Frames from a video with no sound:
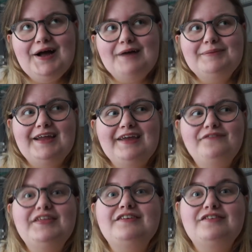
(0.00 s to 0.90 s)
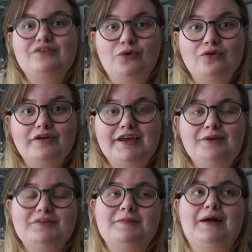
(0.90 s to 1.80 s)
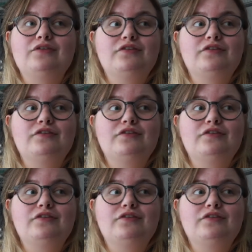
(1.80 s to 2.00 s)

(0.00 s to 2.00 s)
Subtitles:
But if this story was about